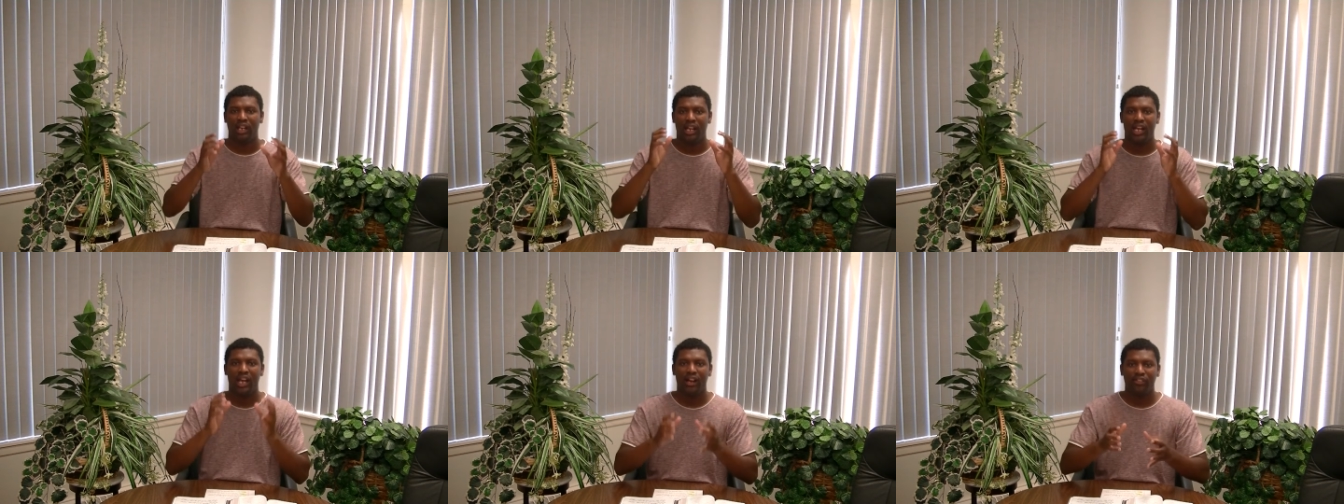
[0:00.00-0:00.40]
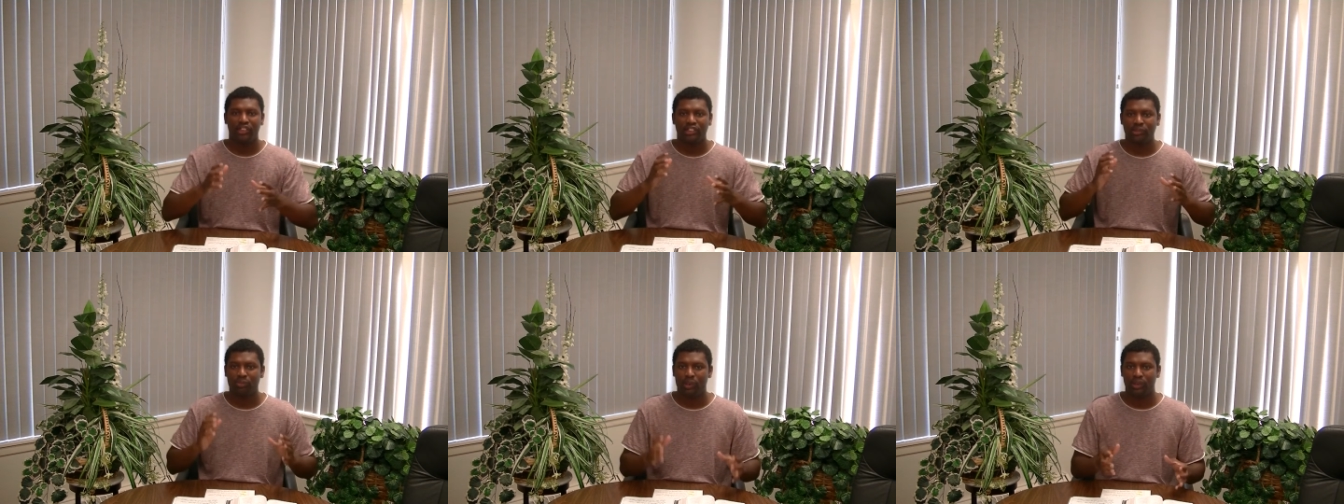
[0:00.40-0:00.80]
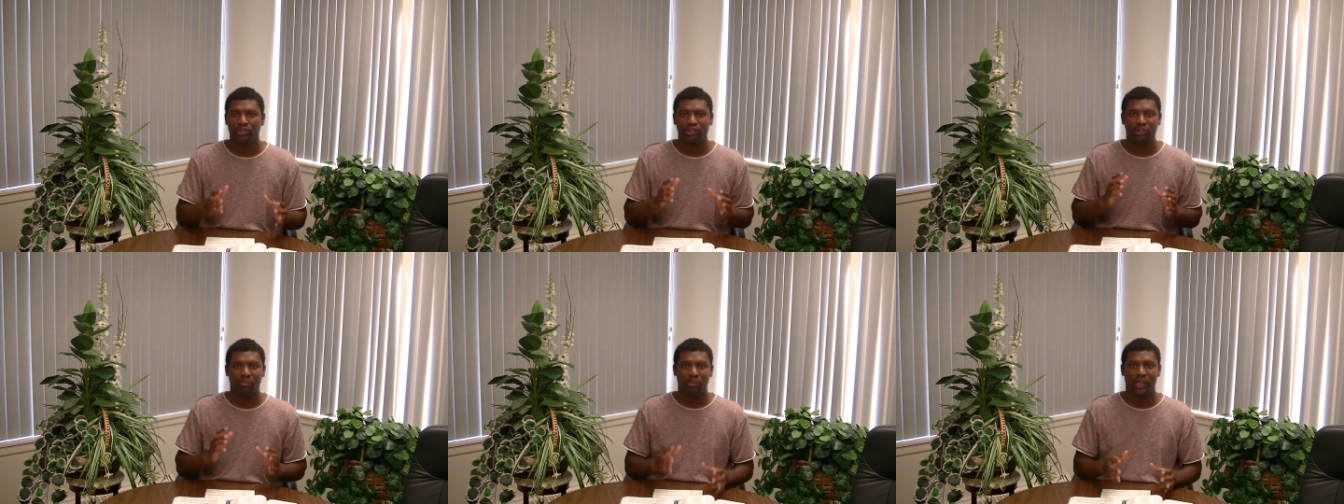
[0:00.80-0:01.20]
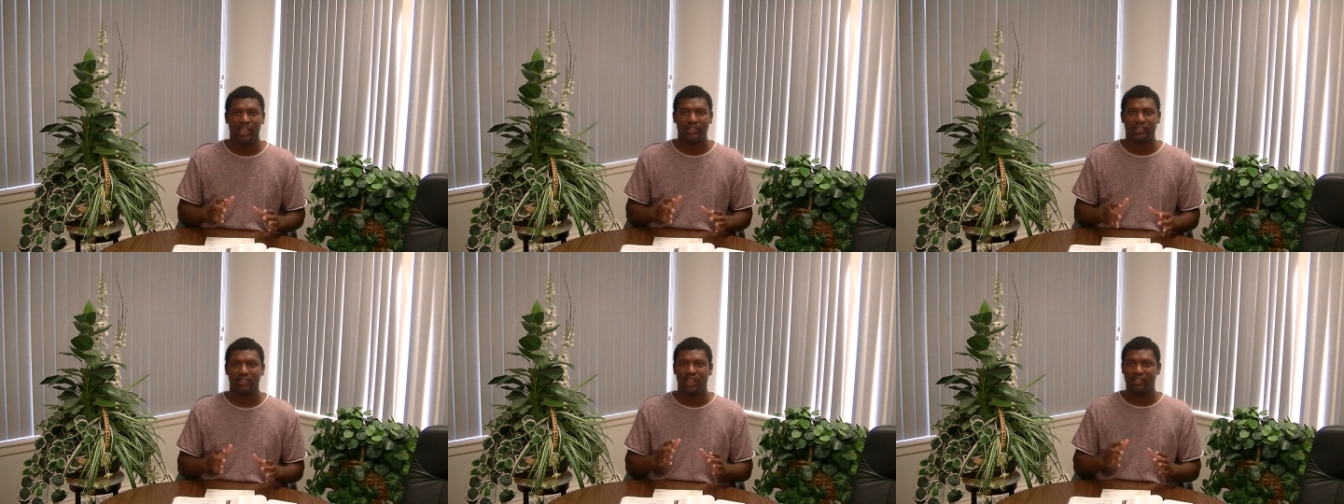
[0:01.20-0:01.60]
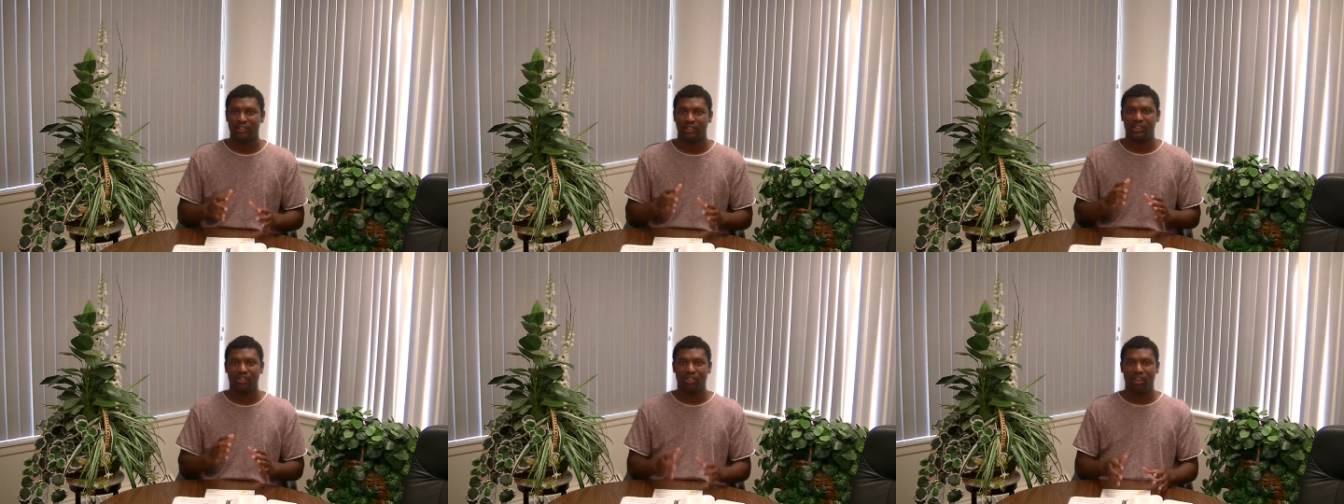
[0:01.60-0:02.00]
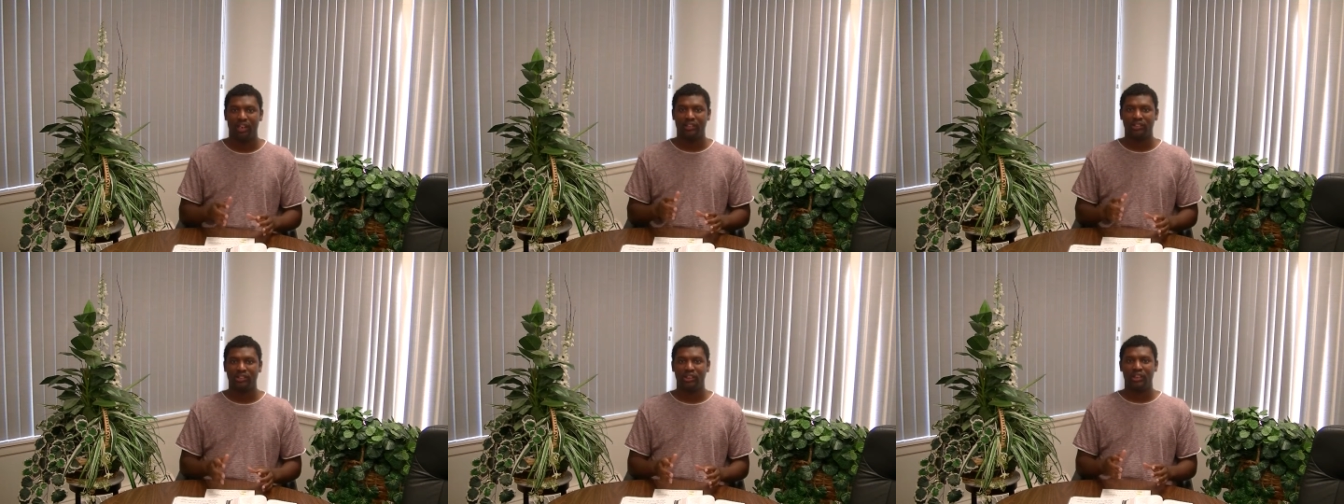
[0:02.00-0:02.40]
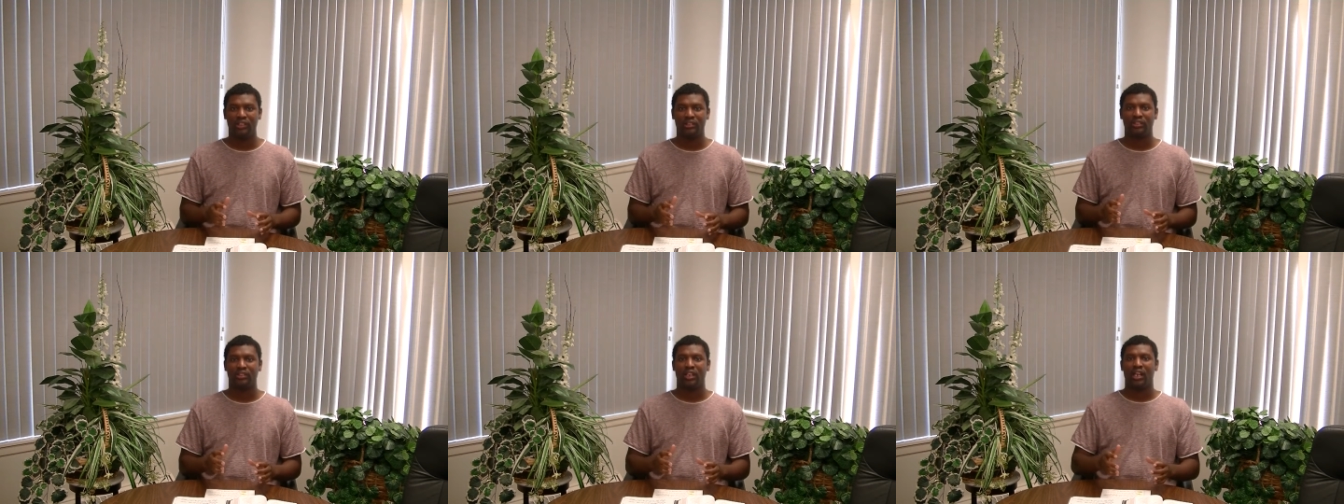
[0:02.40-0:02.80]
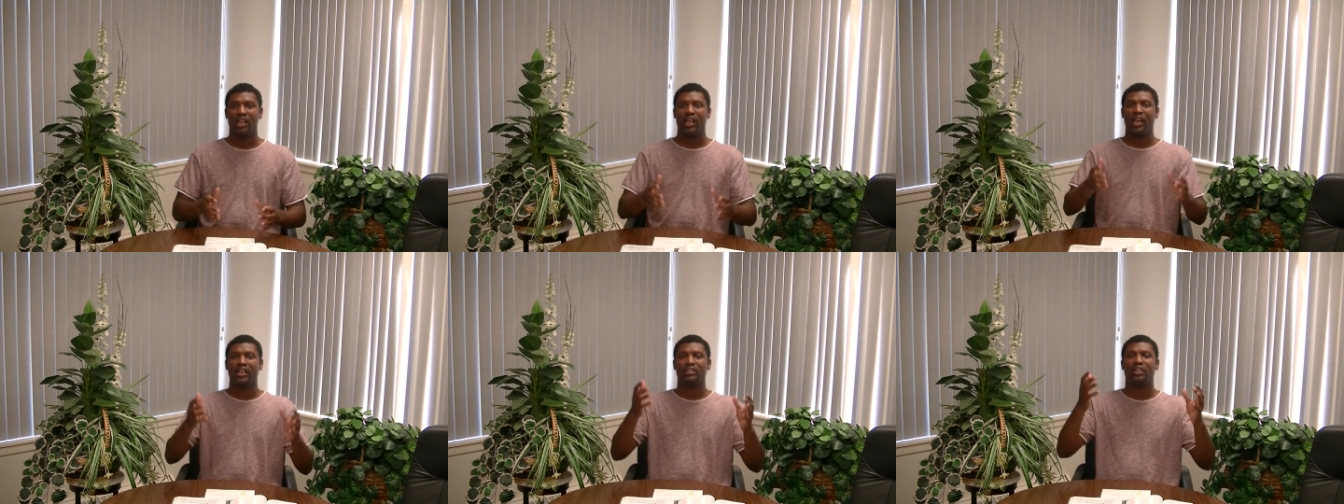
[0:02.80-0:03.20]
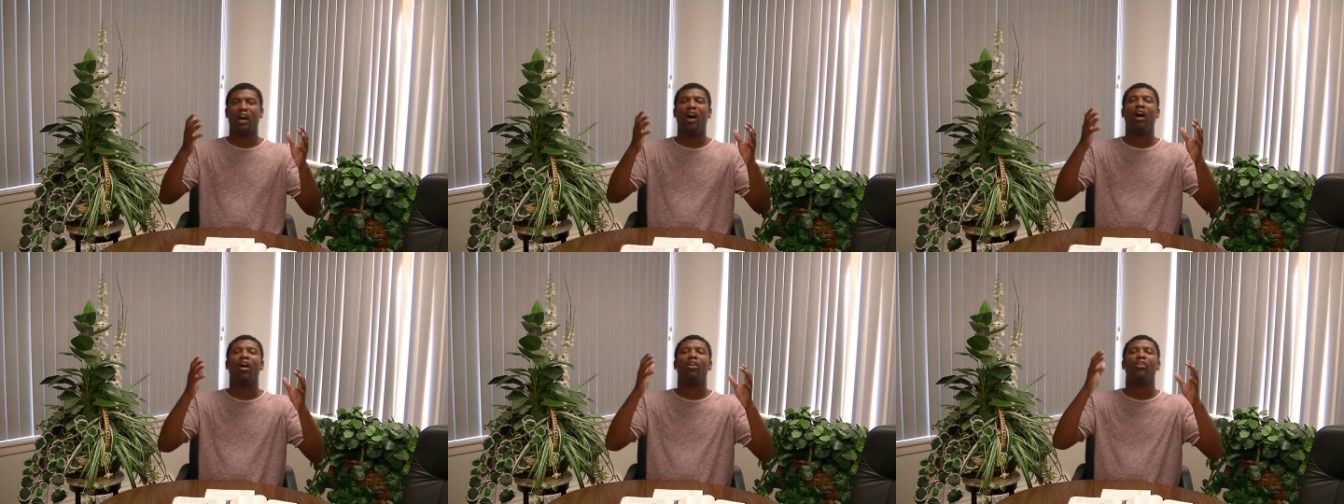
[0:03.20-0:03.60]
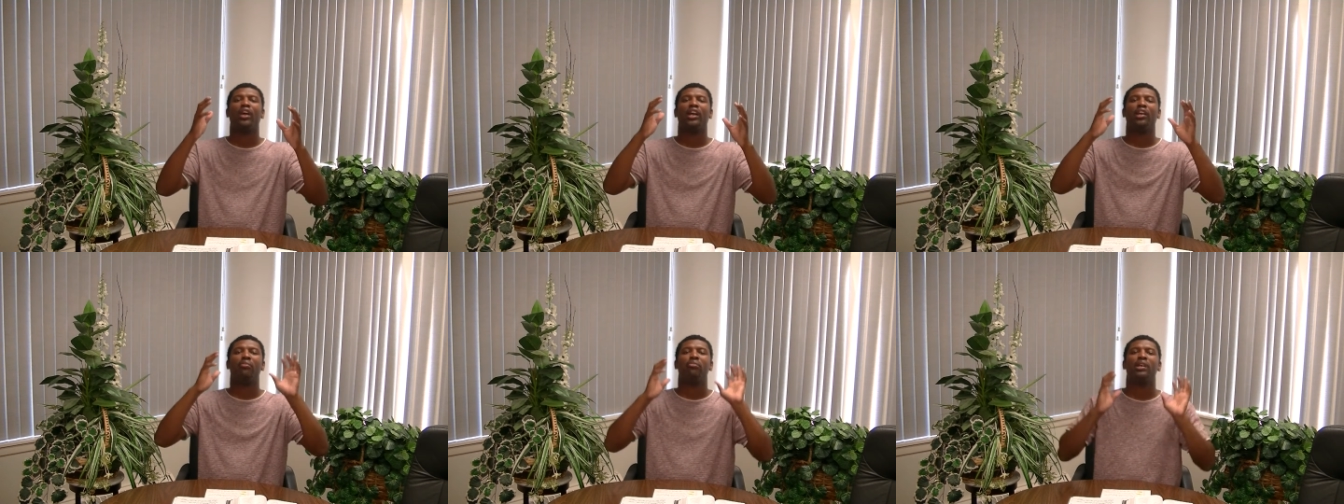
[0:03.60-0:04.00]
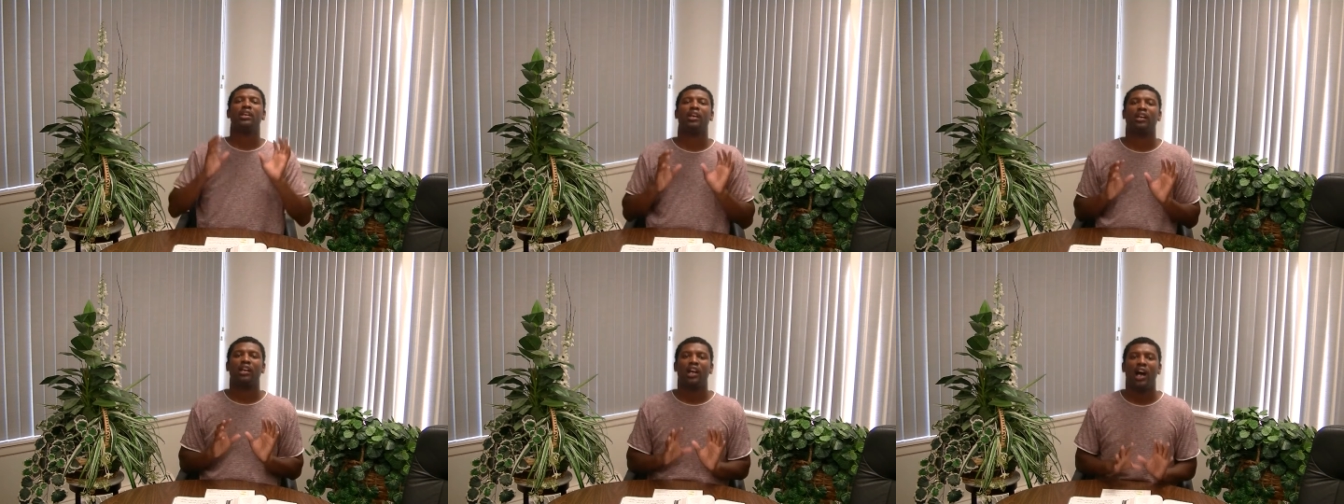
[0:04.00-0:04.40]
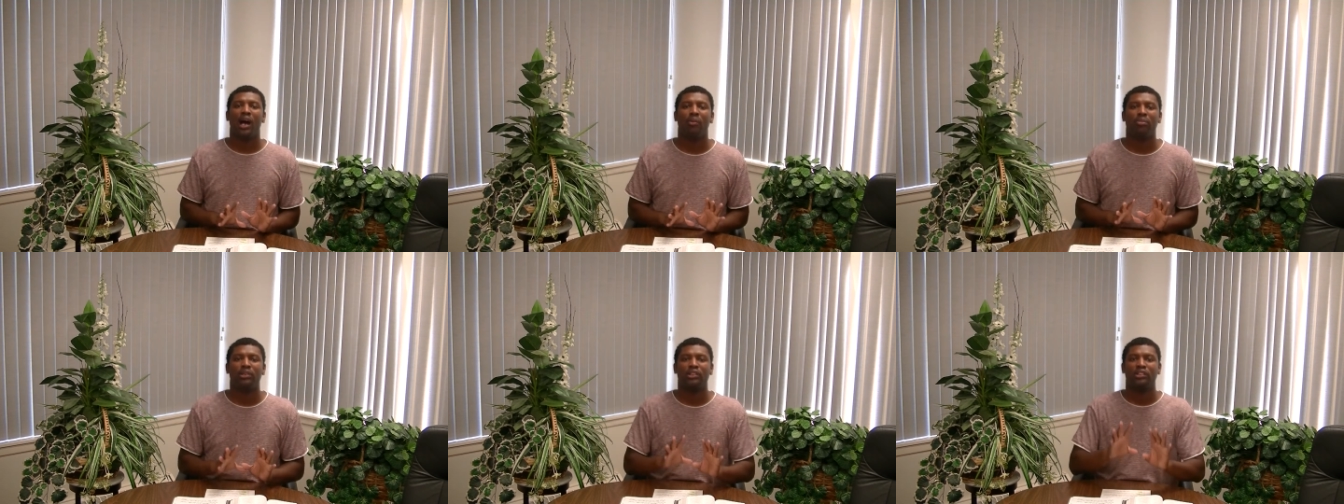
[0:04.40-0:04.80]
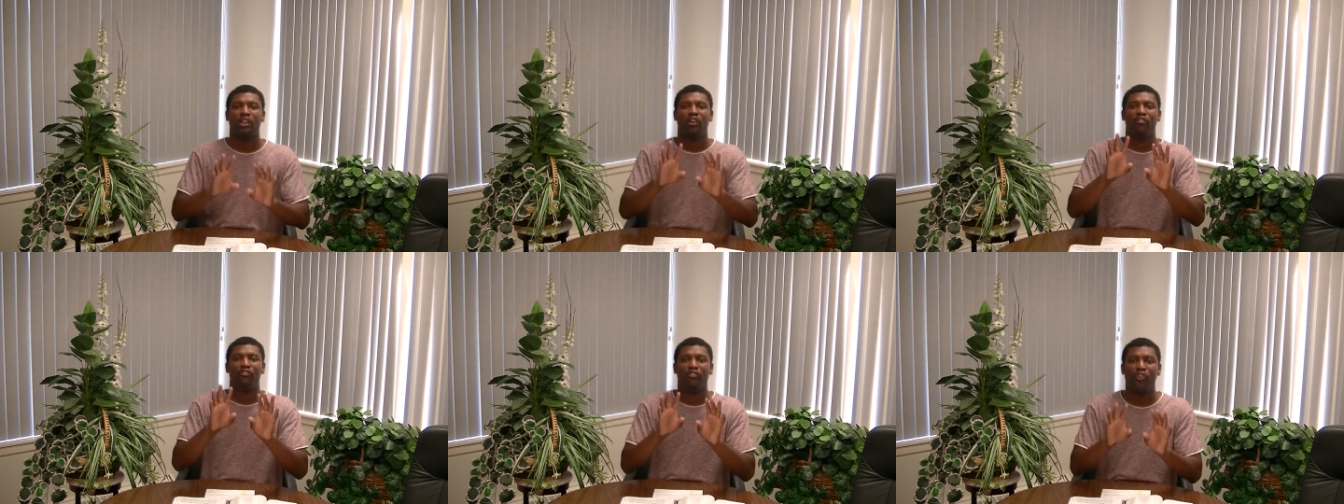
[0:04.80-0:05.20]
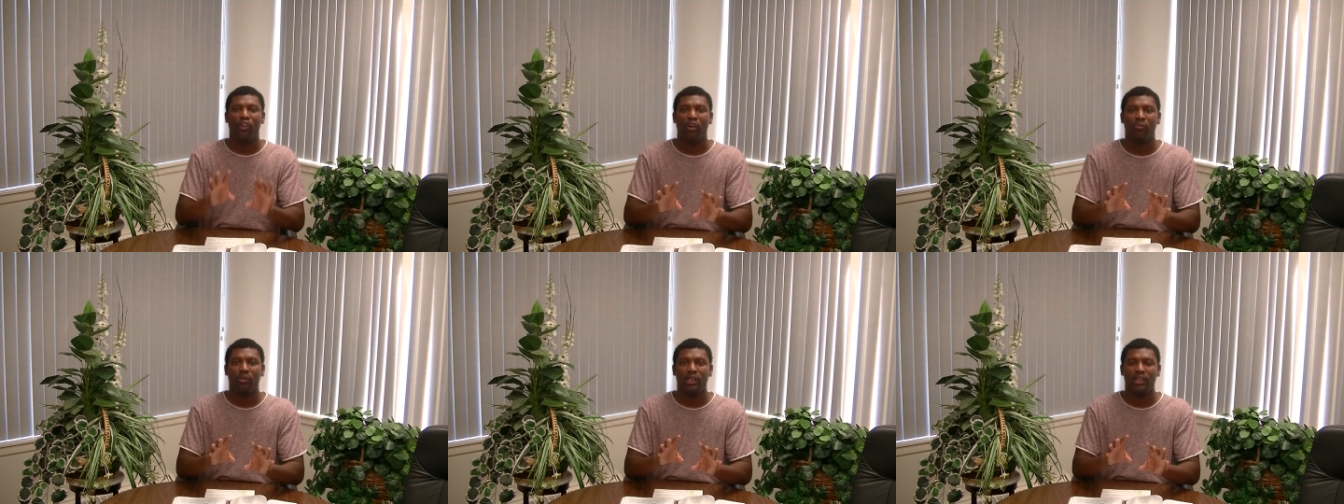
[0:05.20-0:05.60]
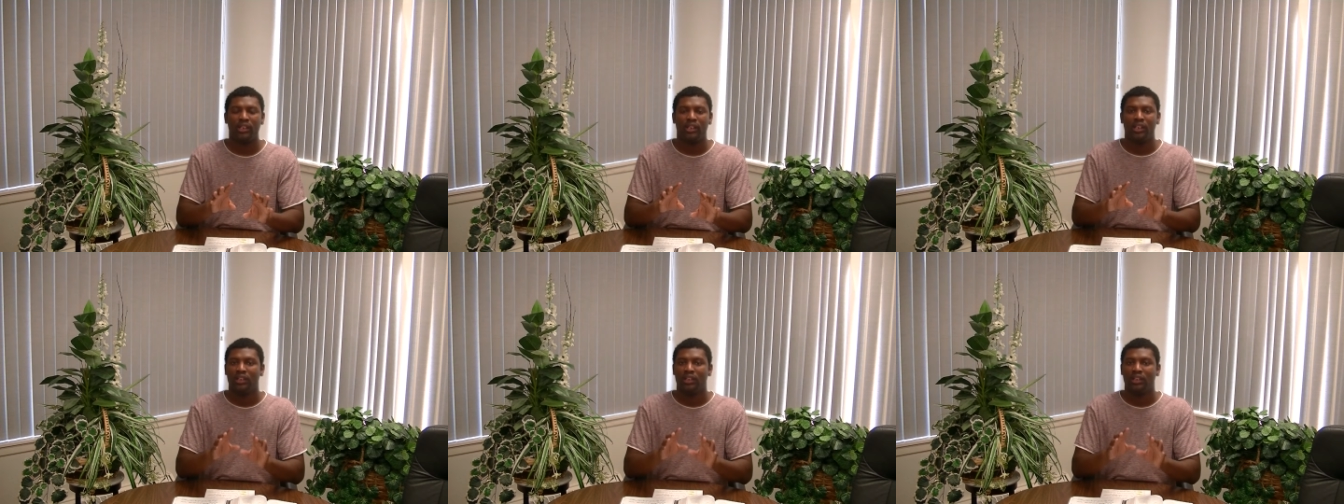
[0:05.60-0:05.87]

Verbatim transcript: Every spiritual blessing that's in Christ Jesus has already been accomplished for me.